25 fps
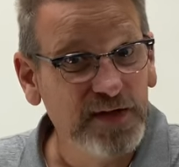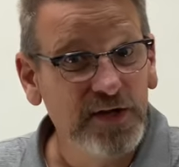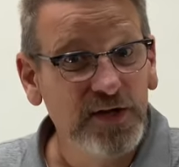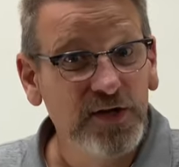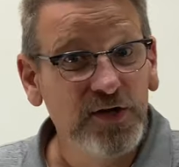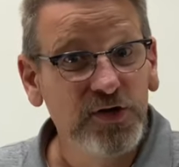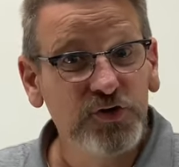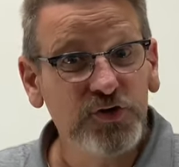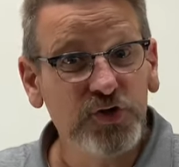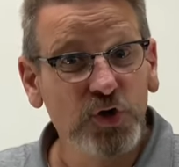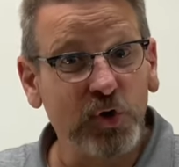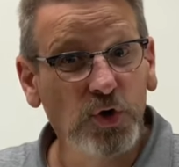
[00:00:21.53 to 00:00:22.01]

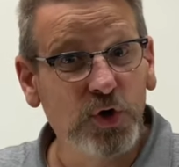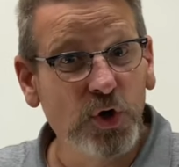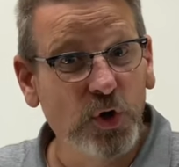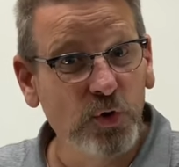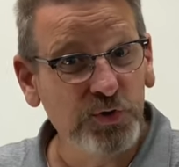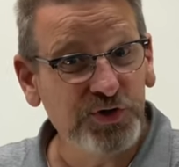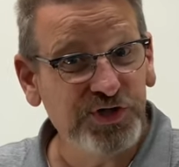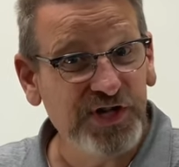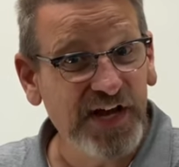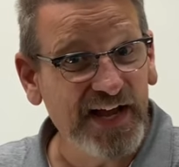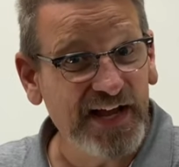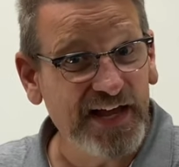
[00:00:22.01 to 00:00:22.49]
So go
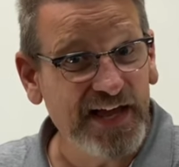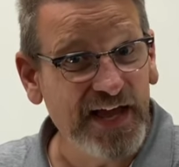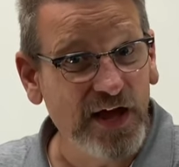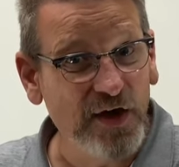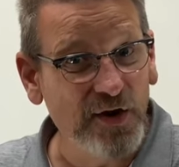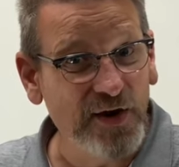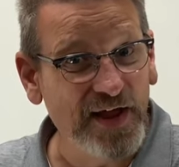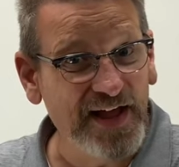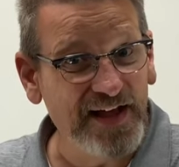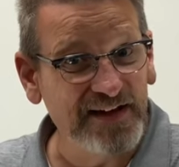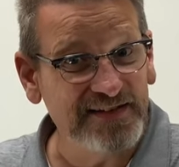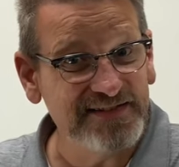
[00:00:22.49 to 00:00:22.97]
check out
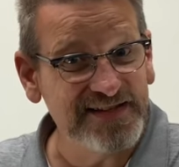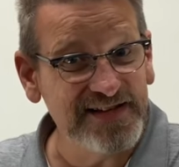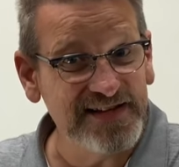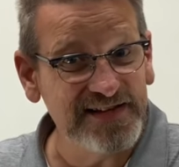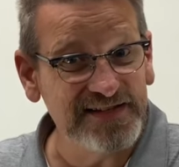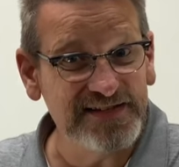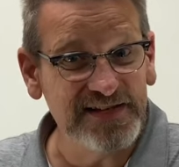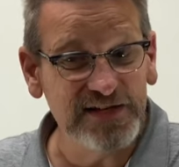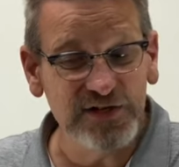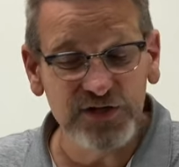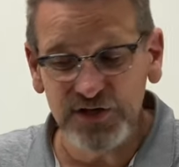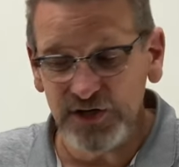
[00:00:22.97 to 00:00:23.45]
Access
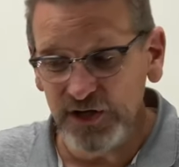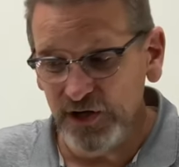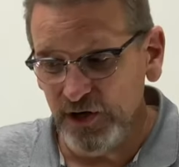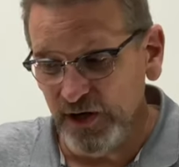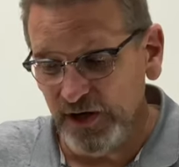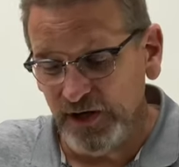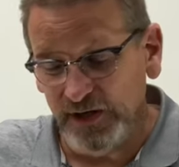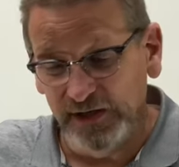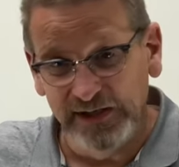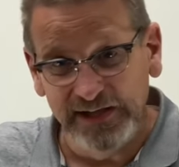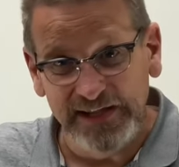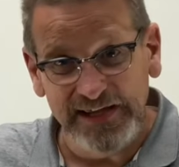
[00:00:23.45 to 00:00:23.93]
Engineering,
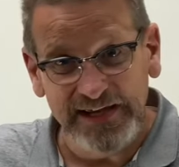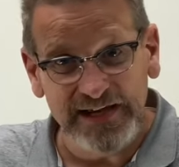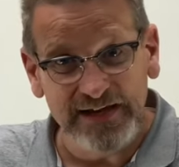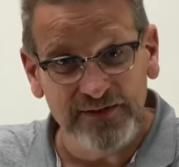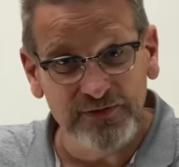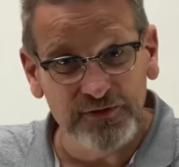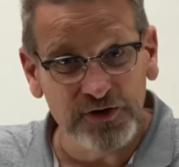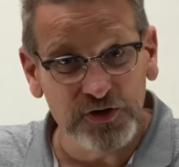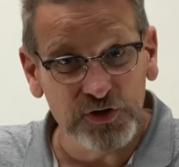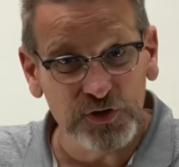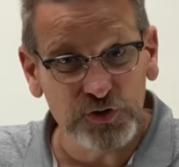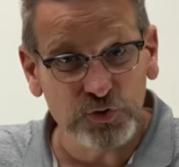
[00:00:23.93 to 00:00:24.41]
link in the
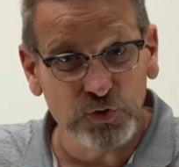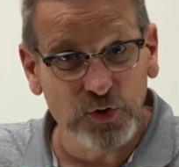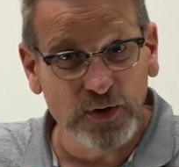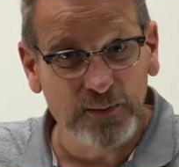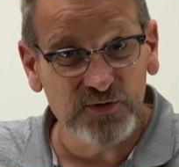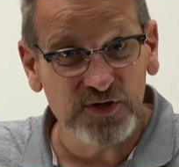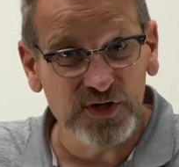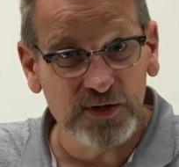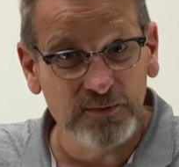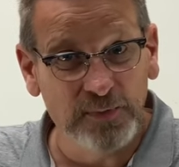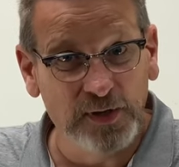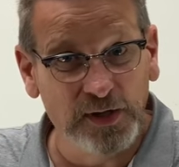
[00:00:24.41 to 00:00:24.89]

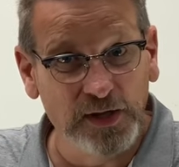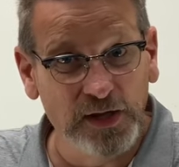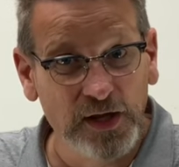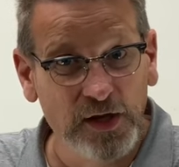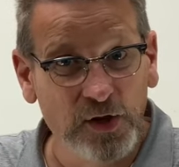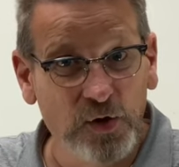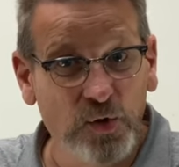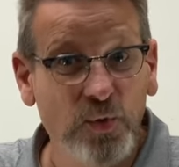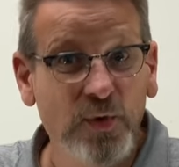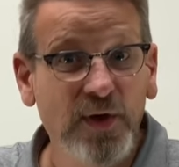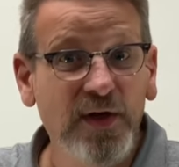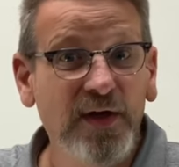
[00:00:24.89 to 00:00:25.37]
description
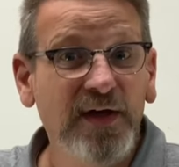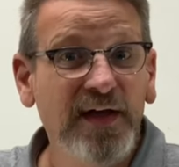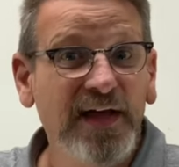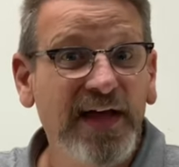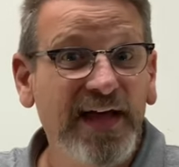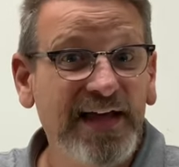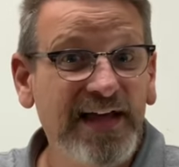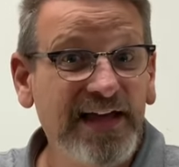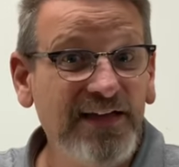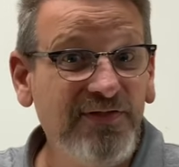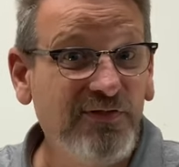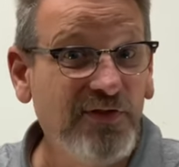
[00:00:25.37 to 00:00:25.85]
below, and
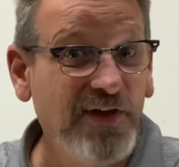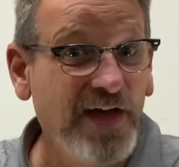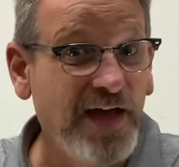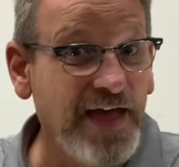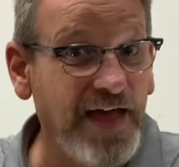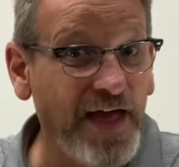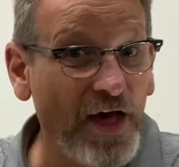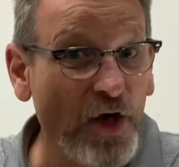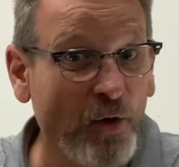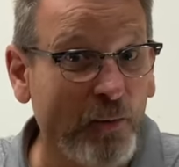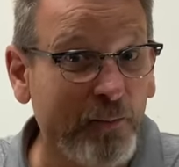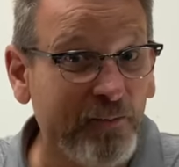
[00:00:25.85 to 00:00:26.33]
get the
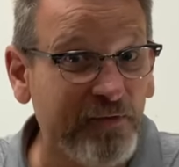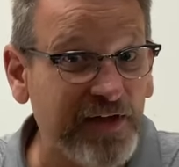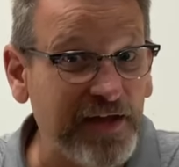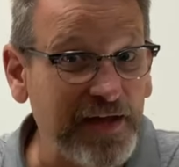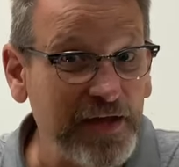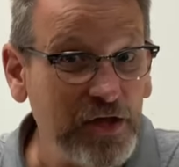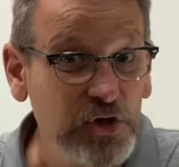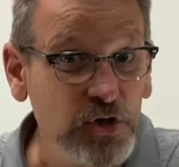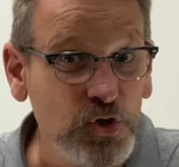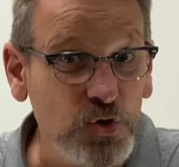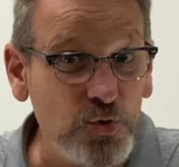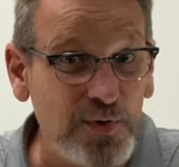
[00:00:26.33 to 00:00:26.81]
help that
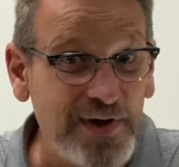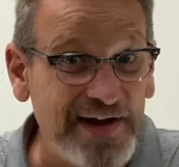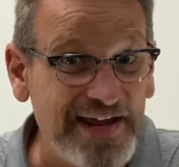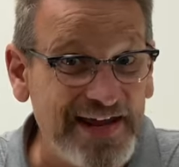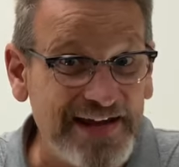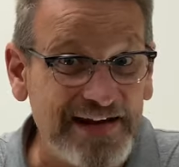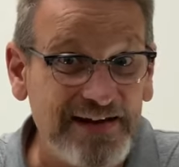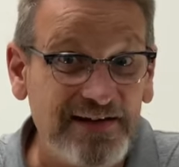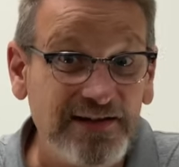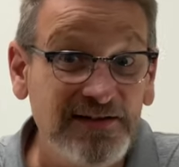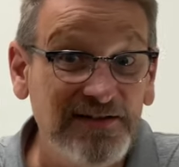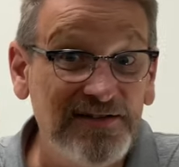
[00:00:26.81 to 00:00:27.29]
you
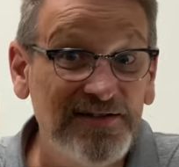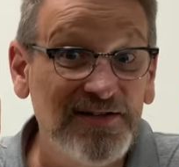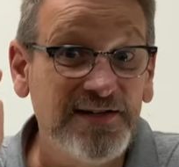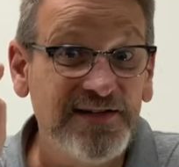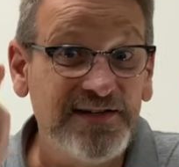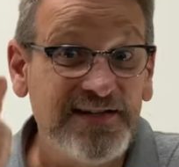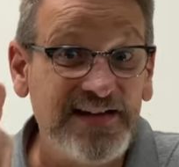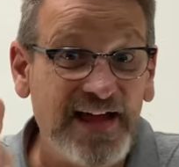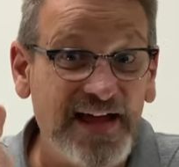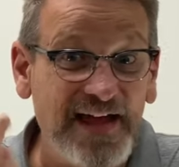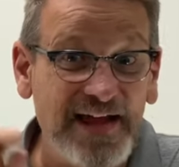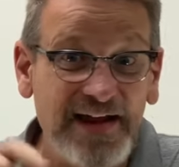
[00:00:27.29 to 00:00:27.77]
need
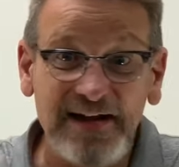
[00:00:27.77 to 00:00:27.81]
today.